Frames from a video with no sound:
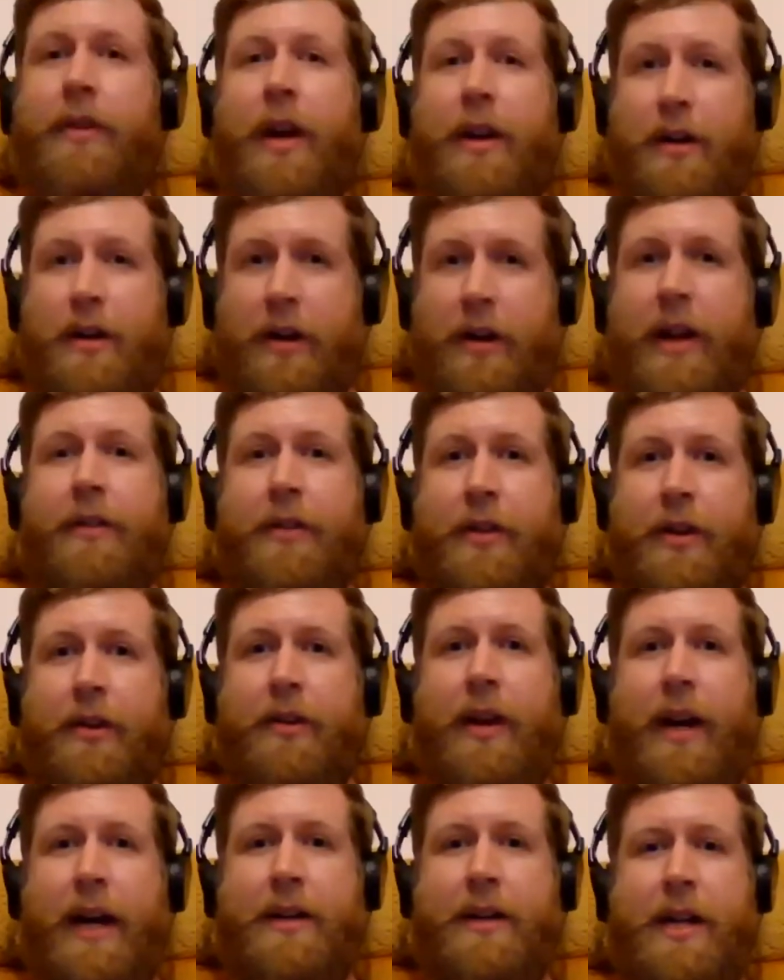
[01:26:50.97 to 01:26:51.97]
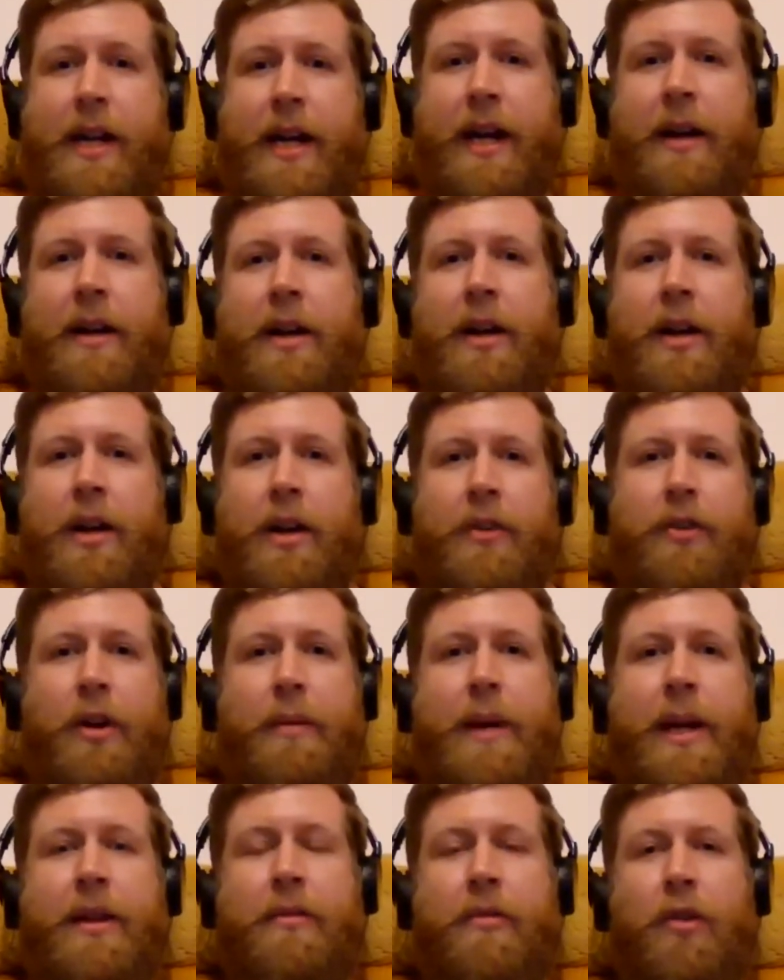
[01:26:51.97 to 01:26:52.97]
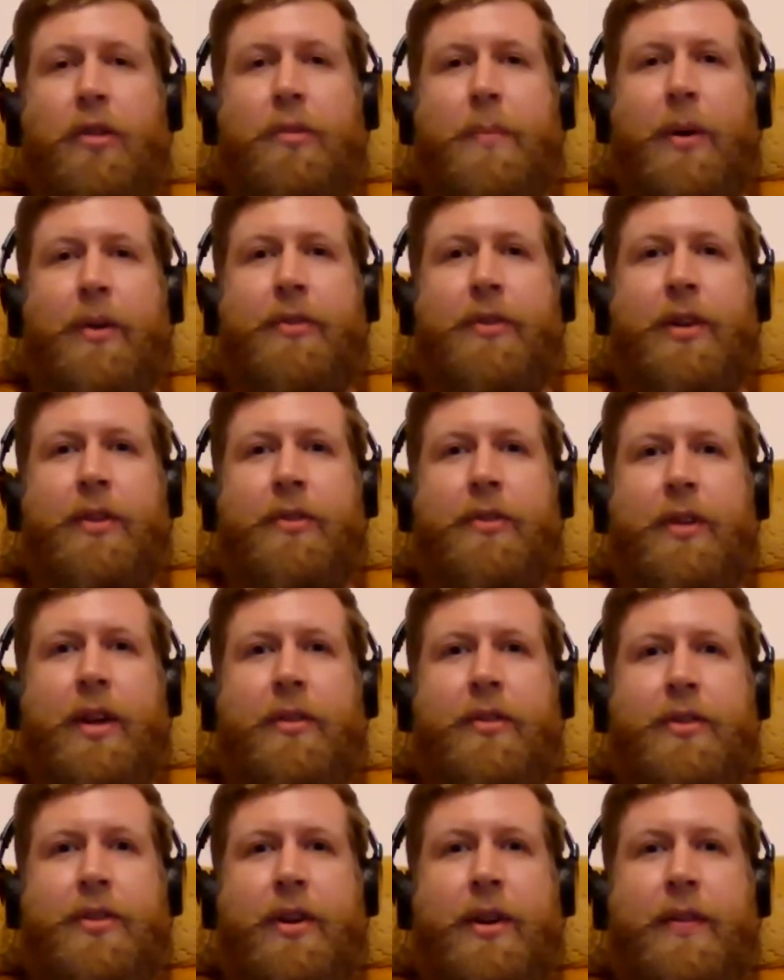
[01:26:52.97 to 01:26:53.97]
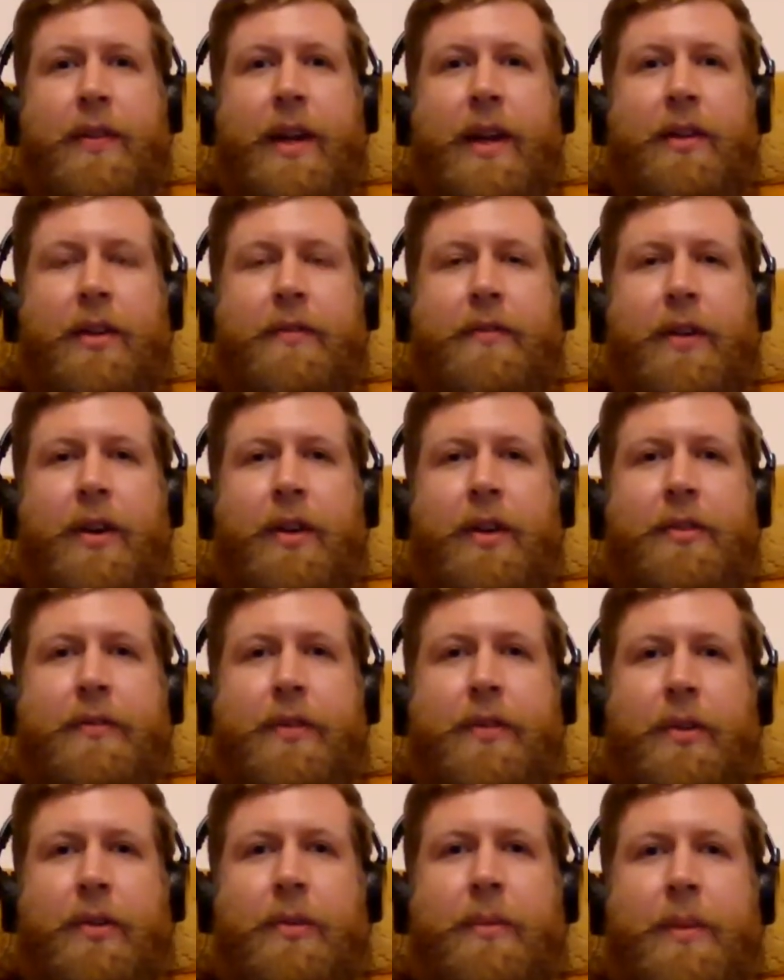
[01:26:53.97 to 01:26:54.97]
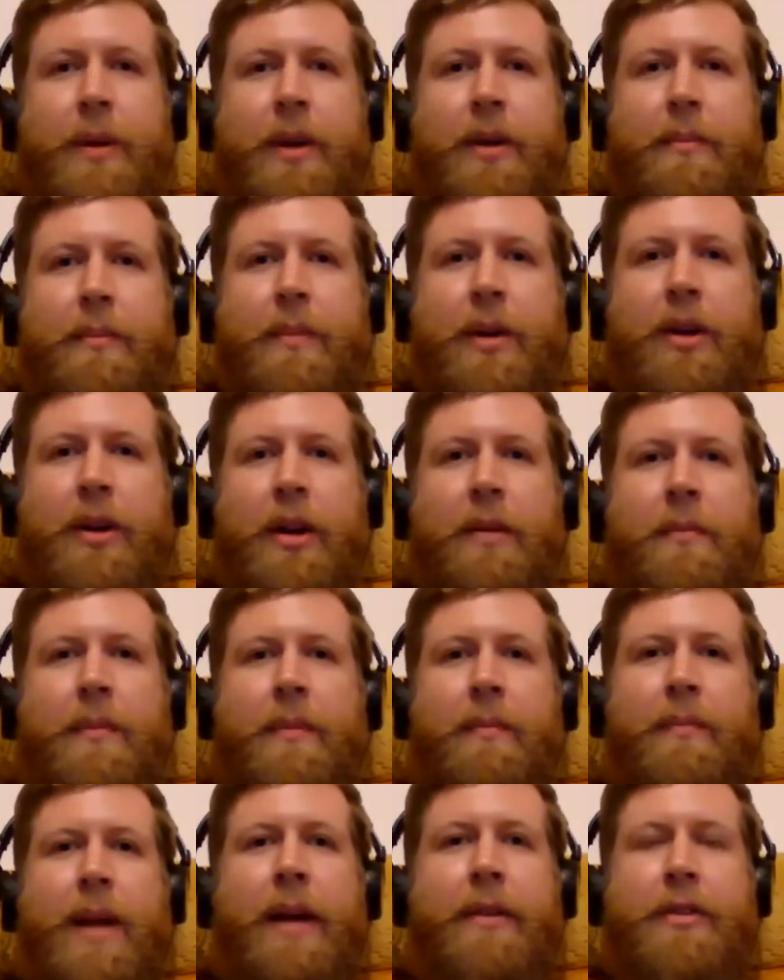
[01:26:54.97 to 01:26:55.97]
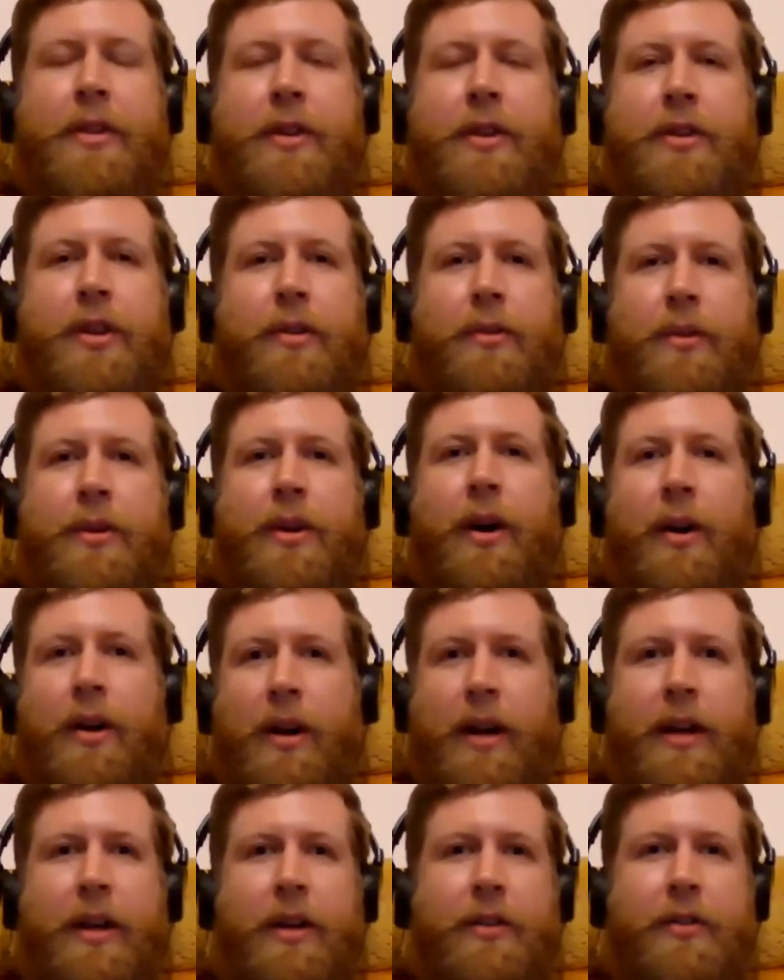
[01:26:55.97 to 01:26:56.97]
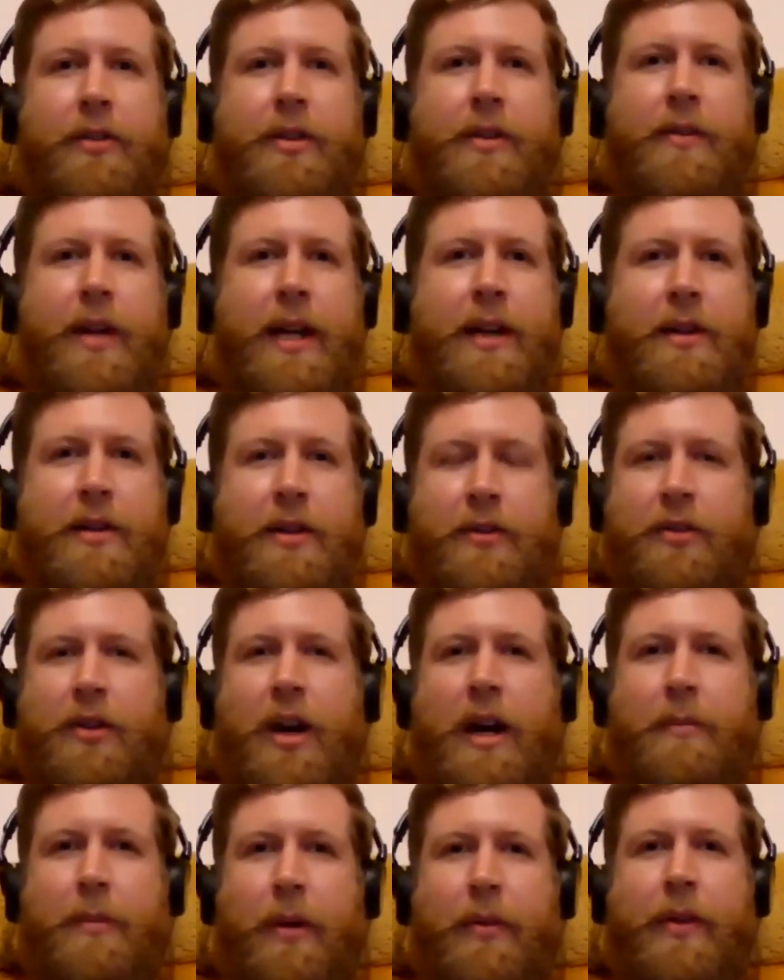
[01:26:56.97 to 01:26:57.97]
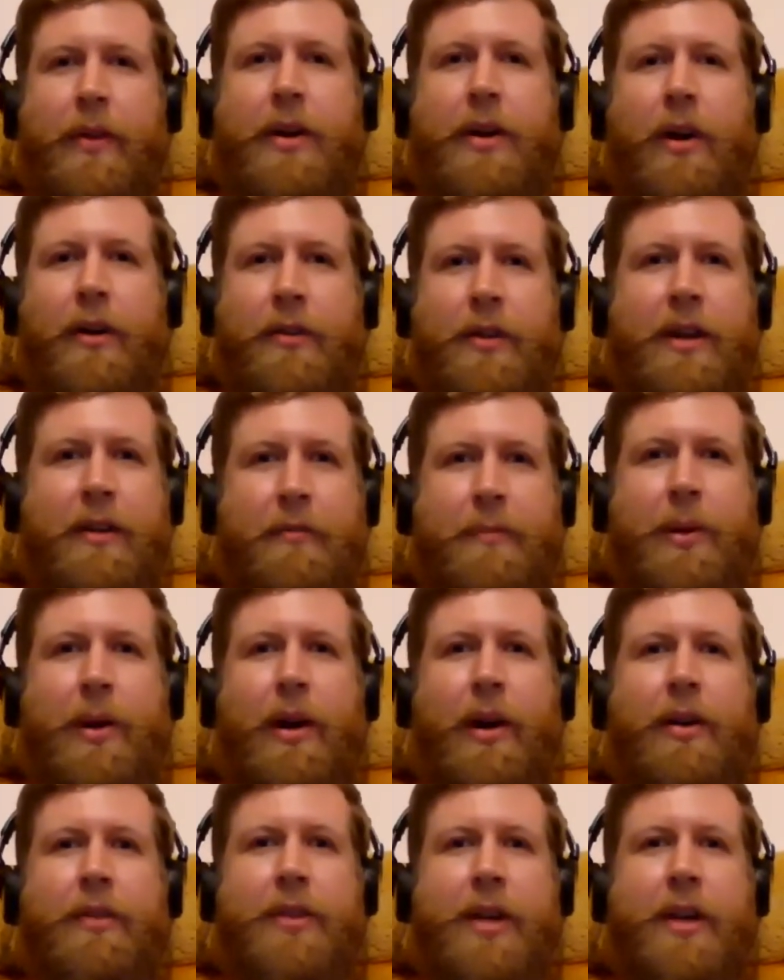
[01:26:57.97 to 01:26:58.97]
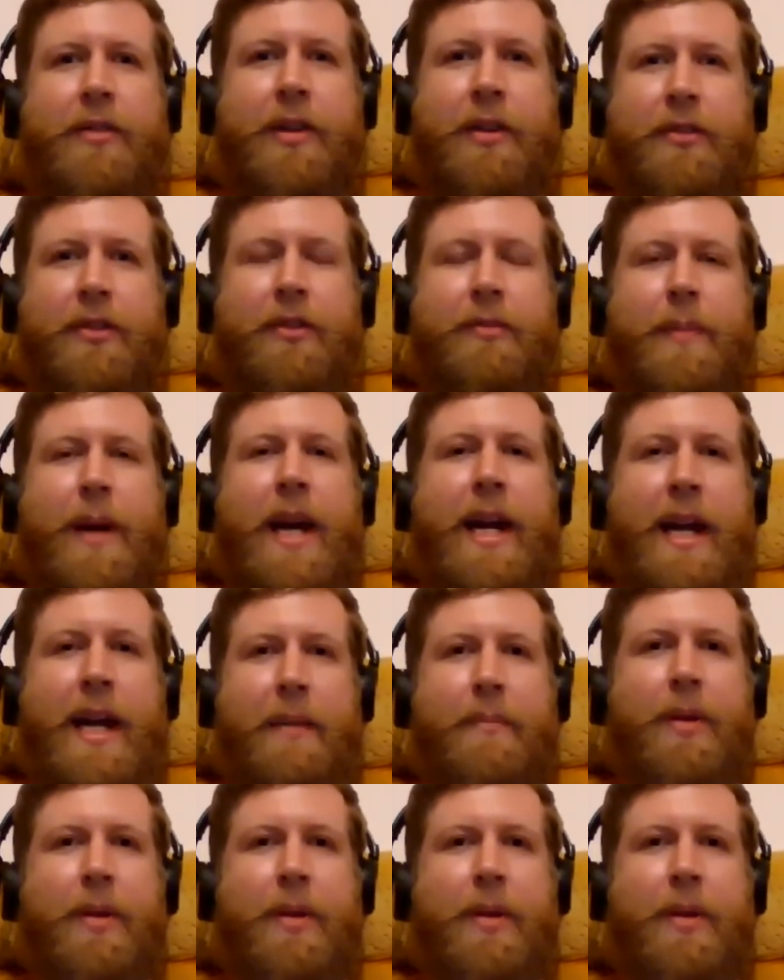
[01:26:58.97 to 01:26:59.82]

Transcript: far as I know, that's correct. Yeah. So I mean, the response is is two things. Is first of all, you know, that's a neural correlate. You still need to describe what the cognitive process is that's being